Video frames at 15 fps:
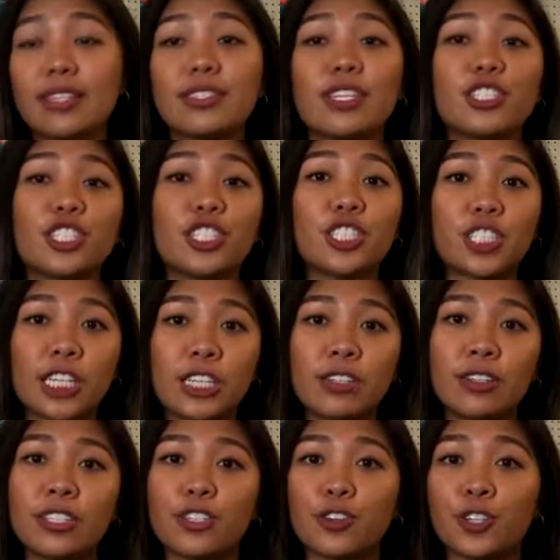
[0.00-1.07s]
such as
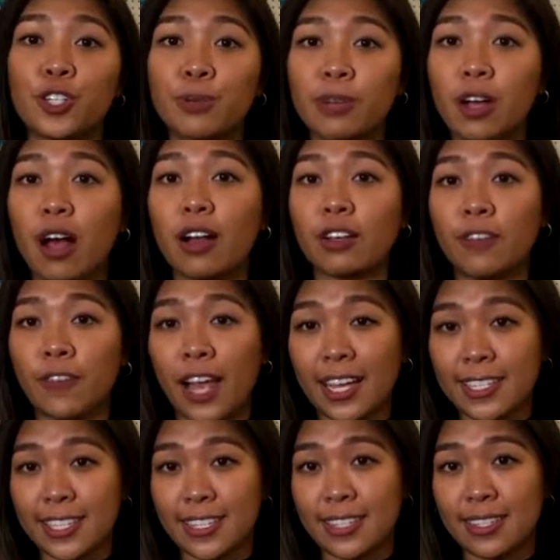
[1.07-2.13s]
shingles or pneumococcal
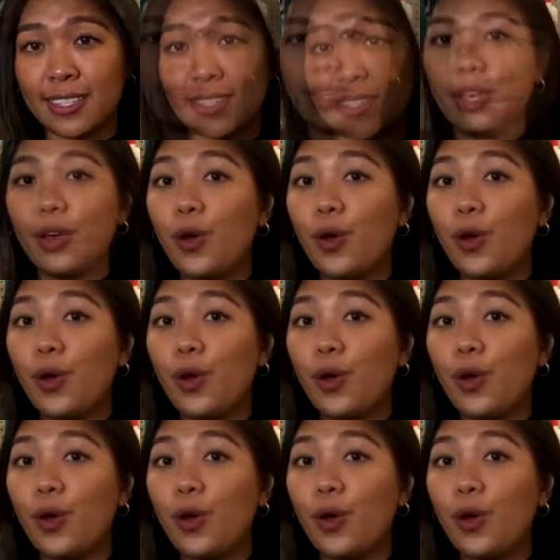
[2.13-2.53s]
vaccines.